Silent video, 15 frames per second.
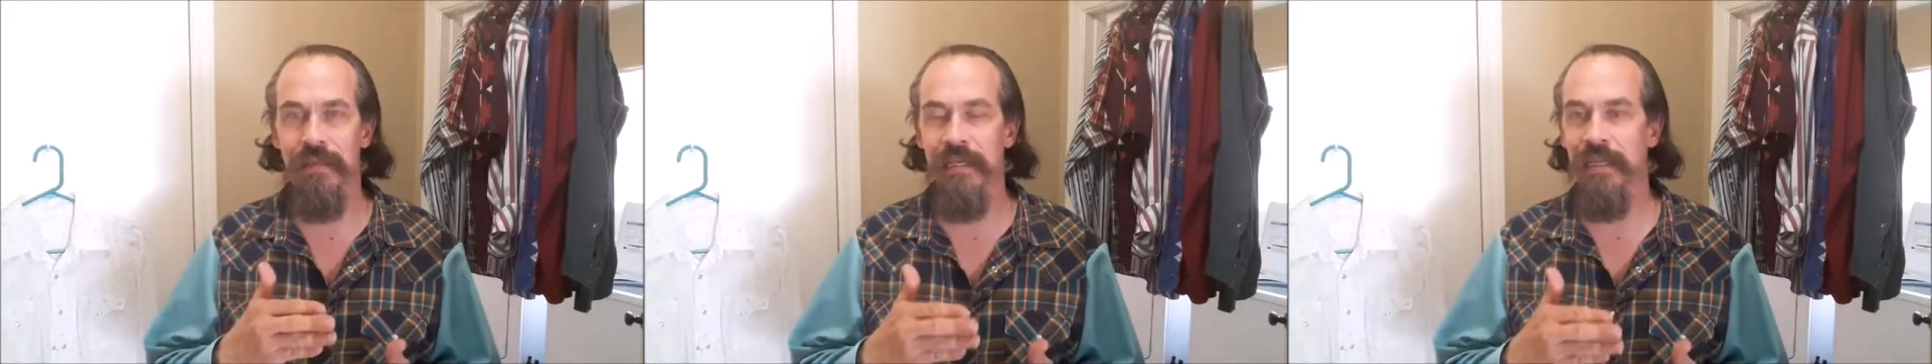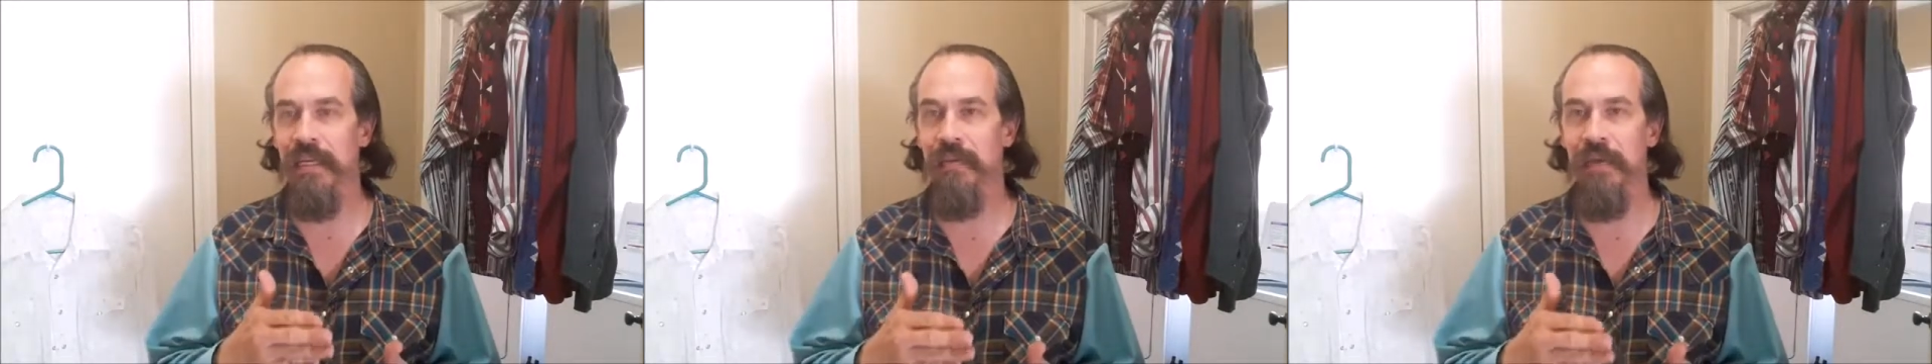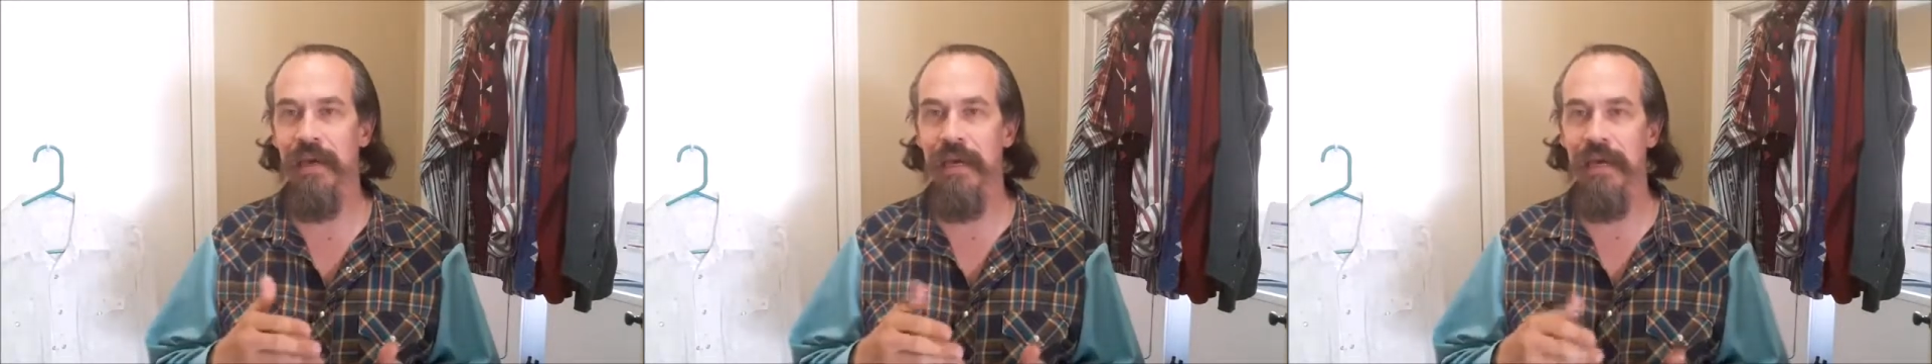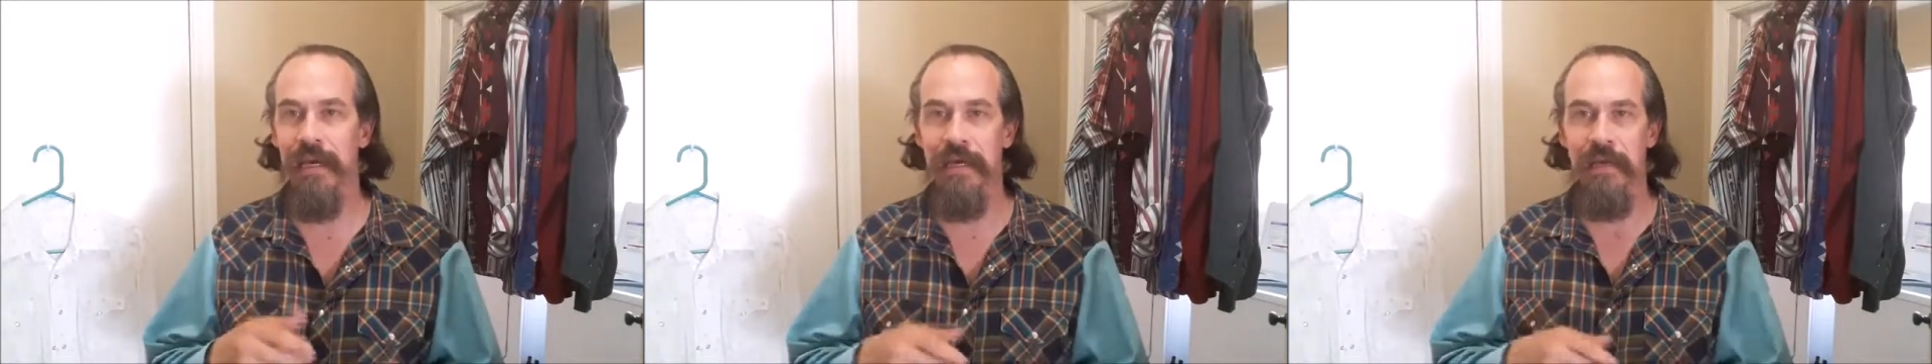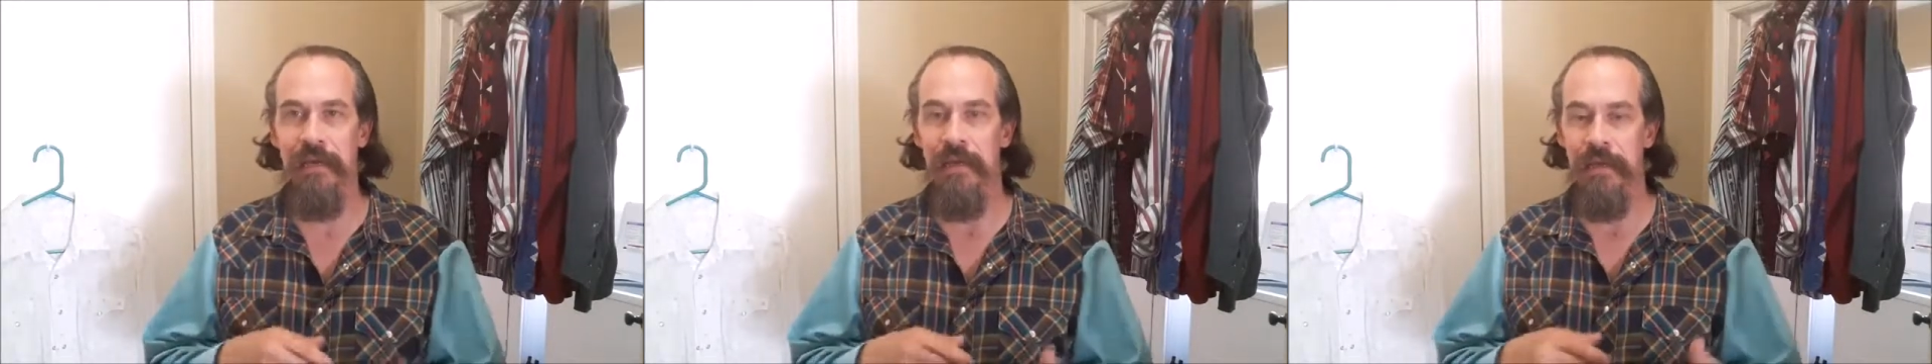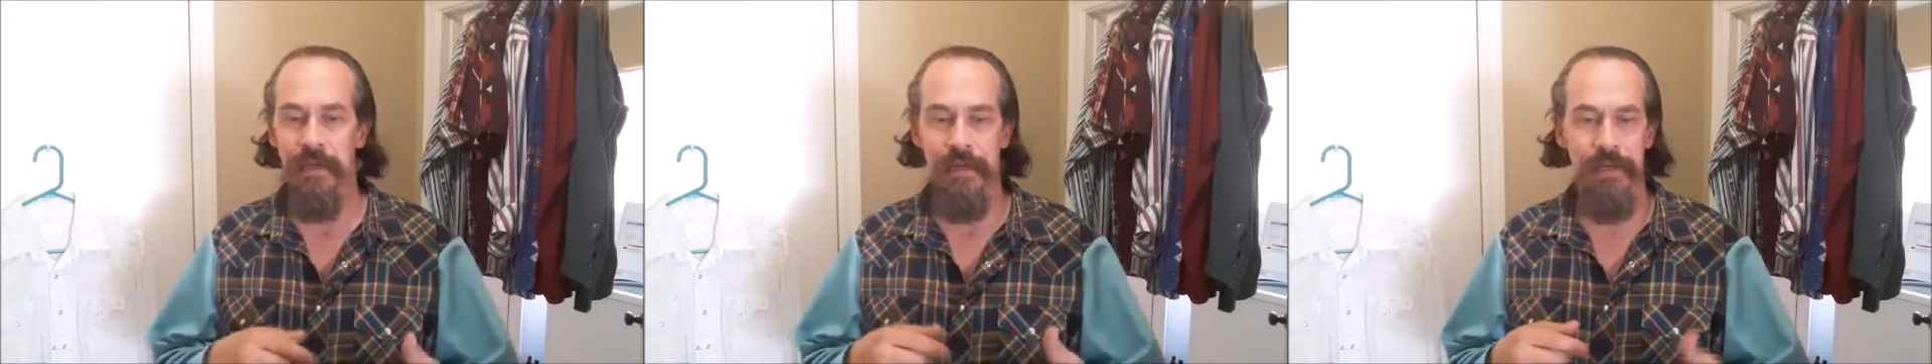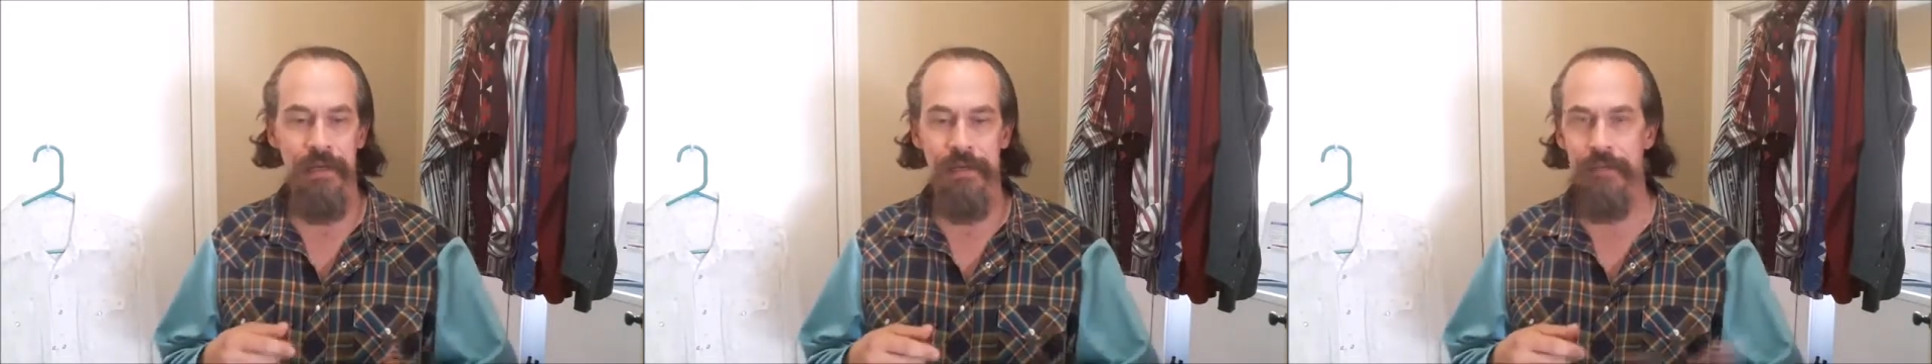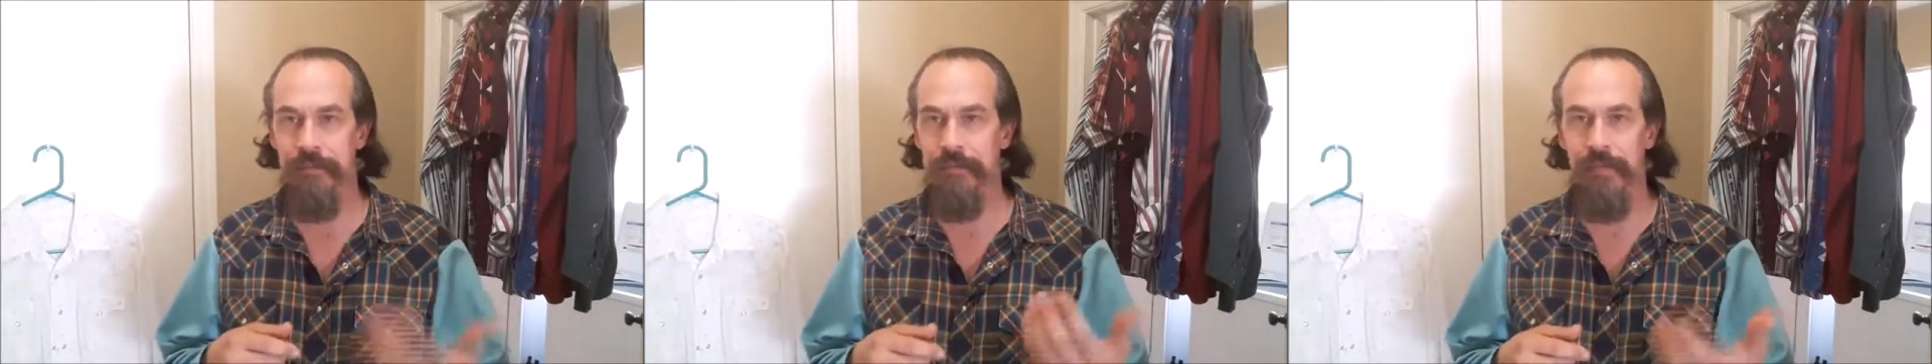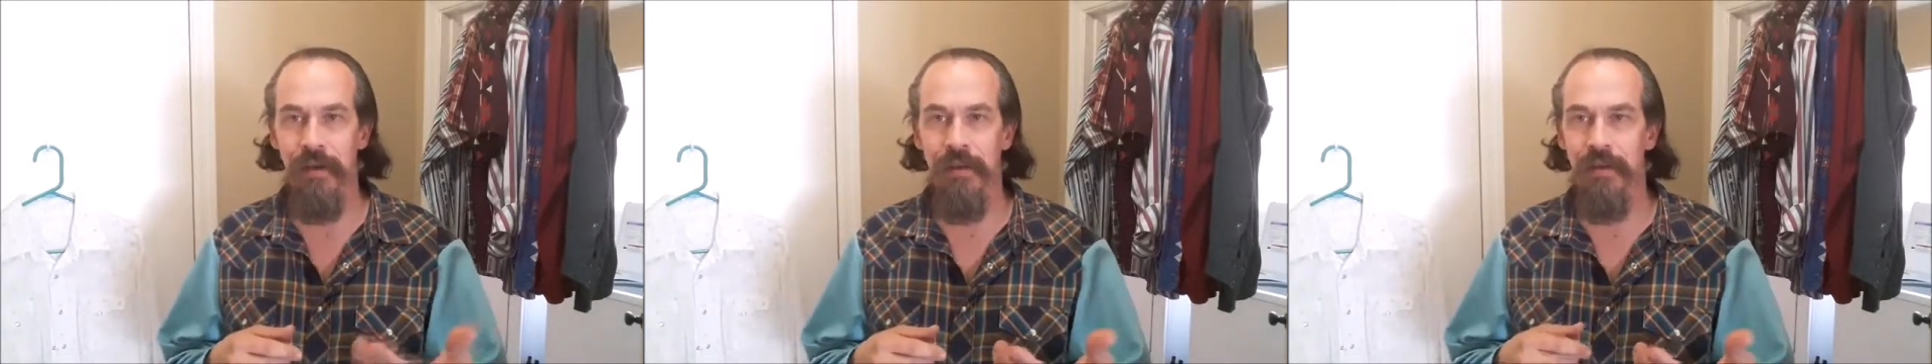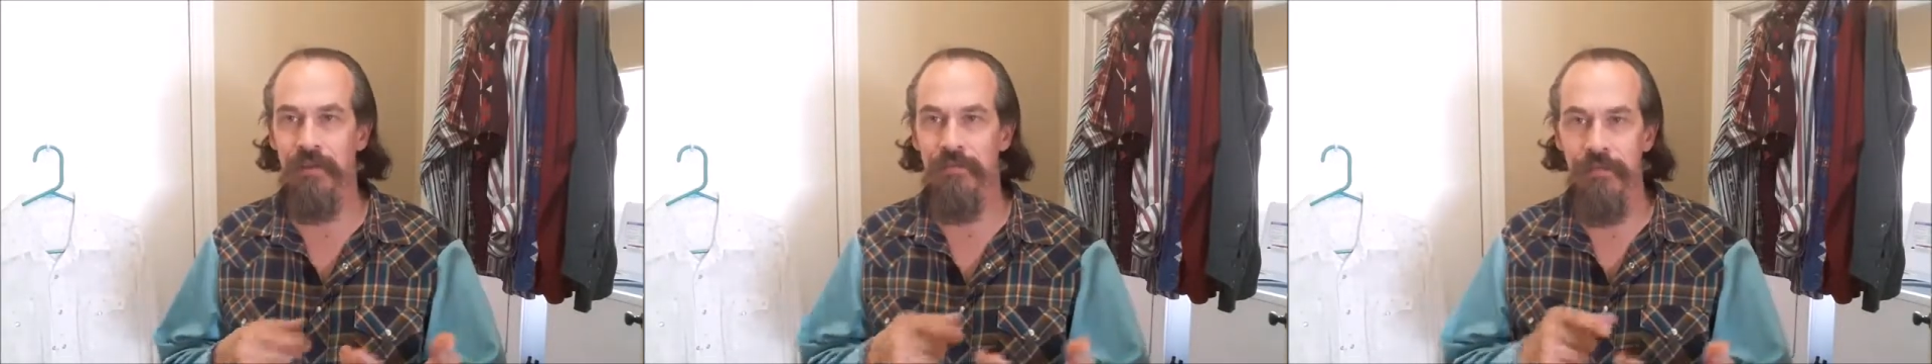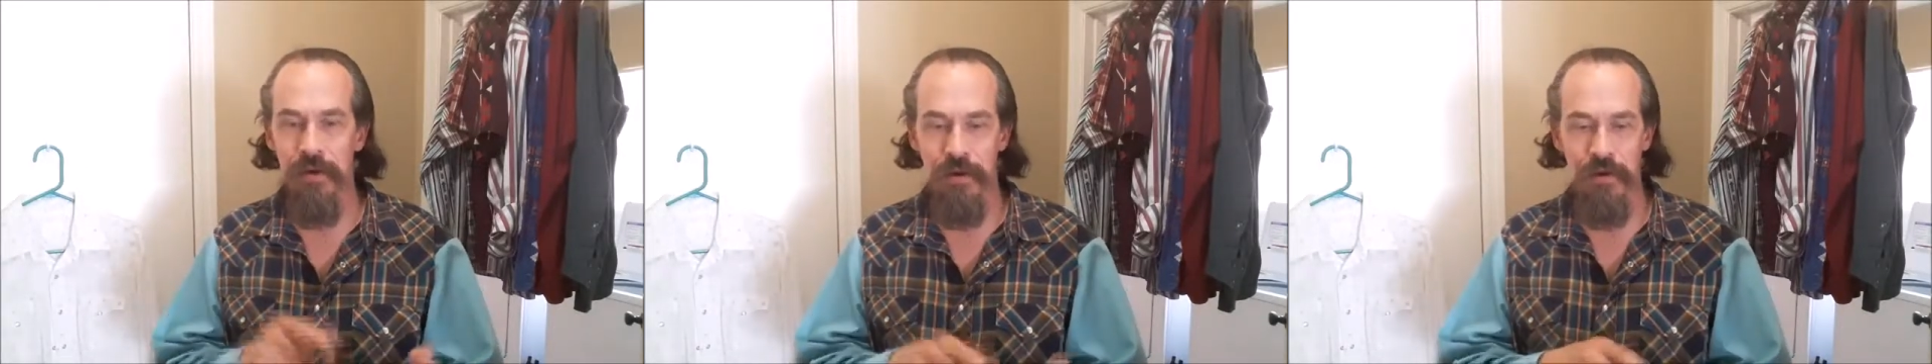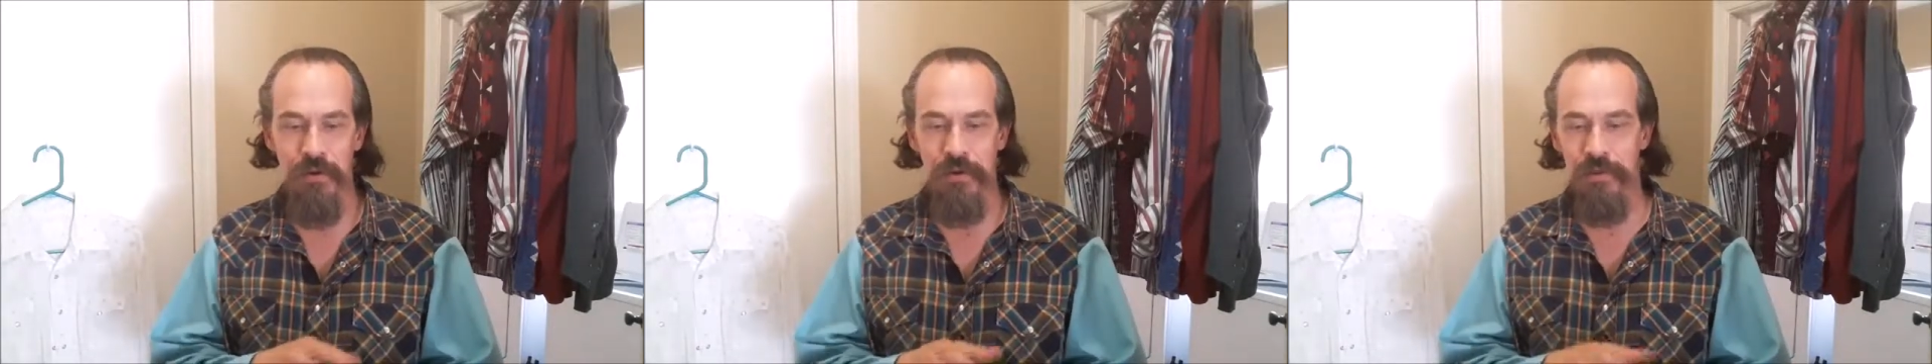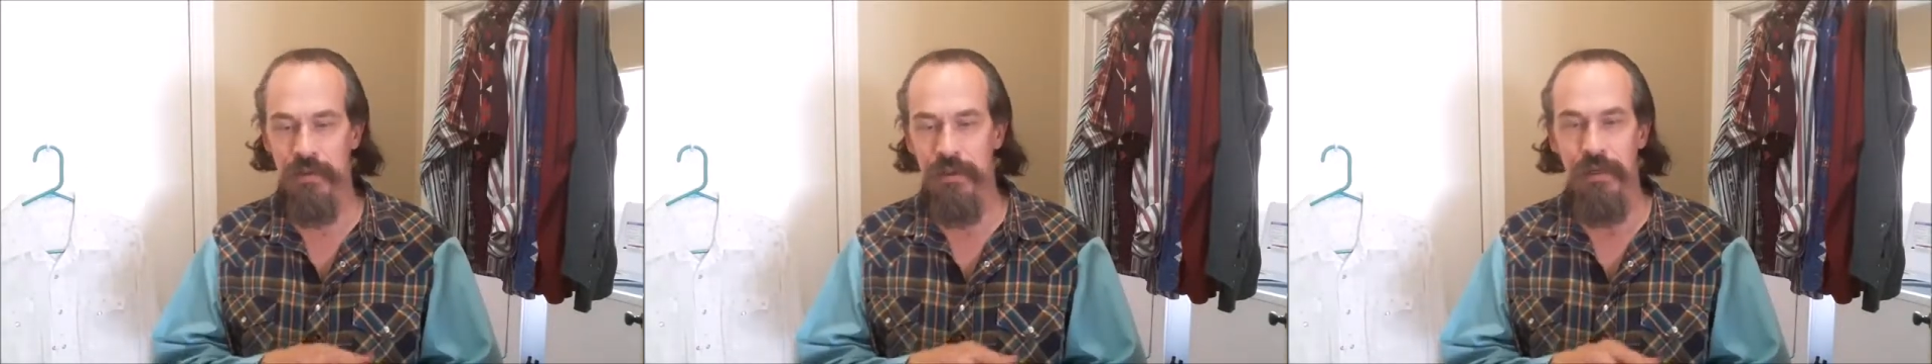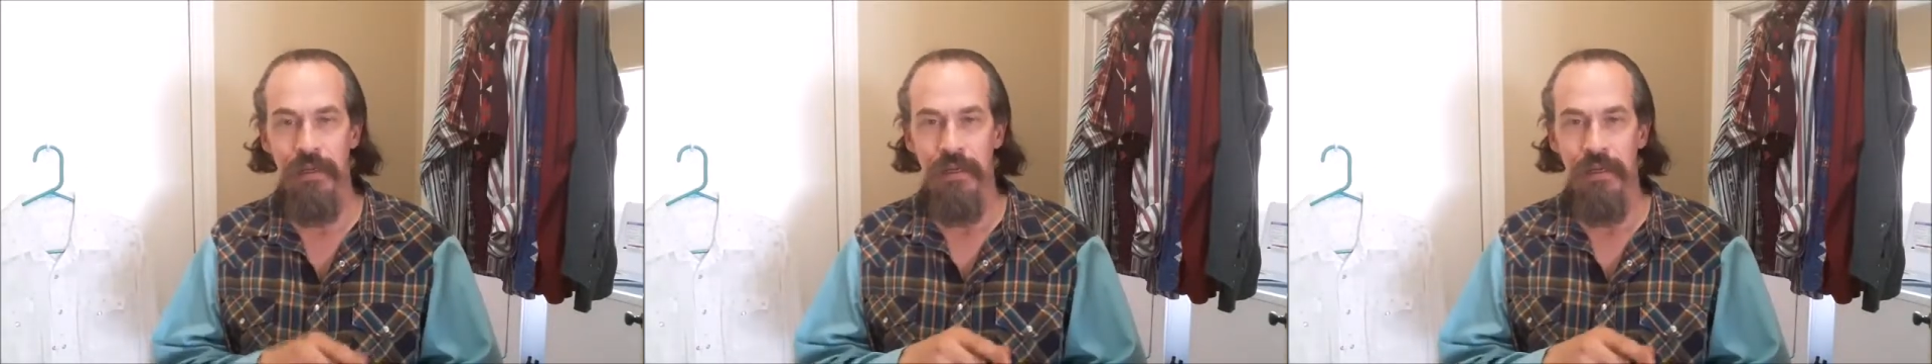eBay on your phone,